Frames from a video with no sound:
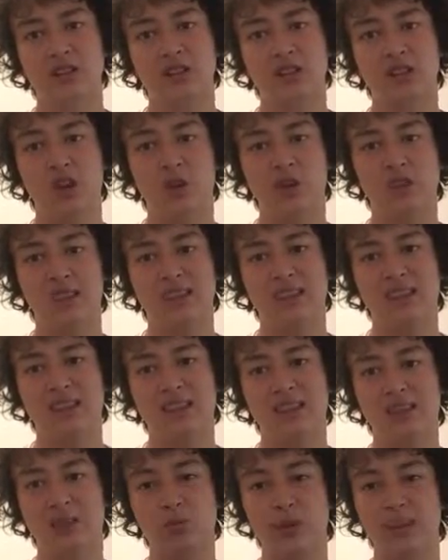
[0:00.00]
So
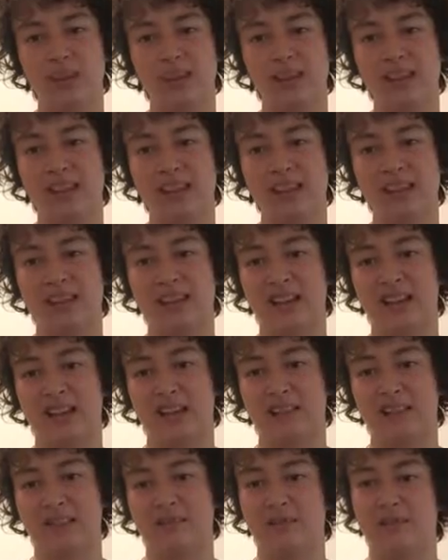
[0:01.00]
that's why I liked
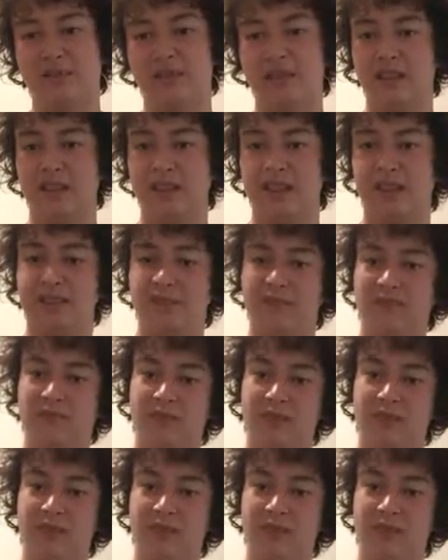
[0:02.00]
it.